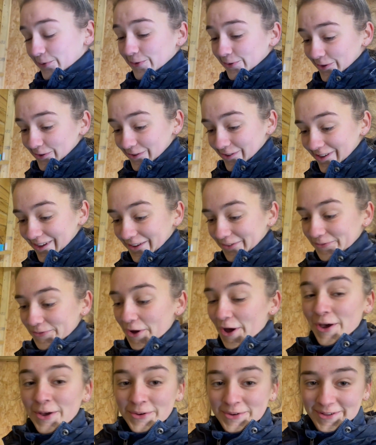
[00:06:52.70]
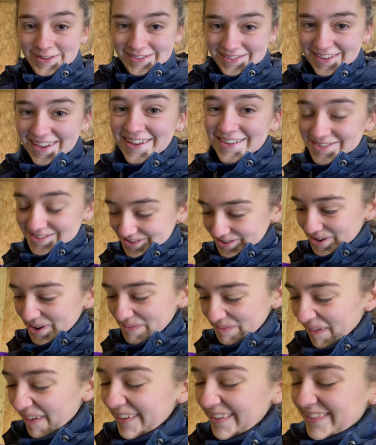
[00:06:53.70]
also give owners
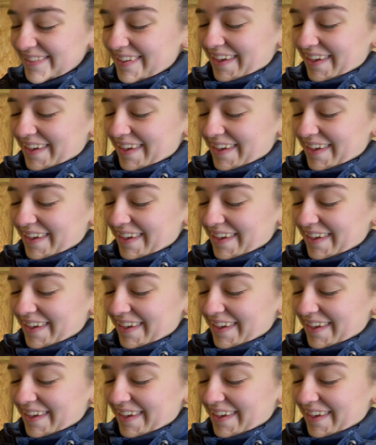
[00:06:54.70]
enjoyment.